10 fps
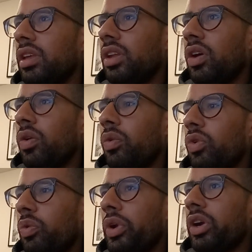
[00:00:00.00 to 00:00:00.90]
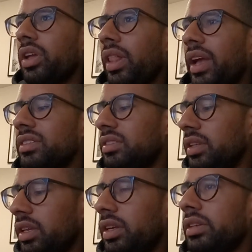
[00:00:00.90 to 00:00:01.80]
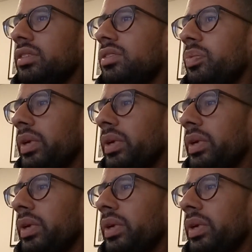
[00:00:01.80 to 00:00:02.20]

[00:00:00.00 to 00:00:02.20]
when our clients need us,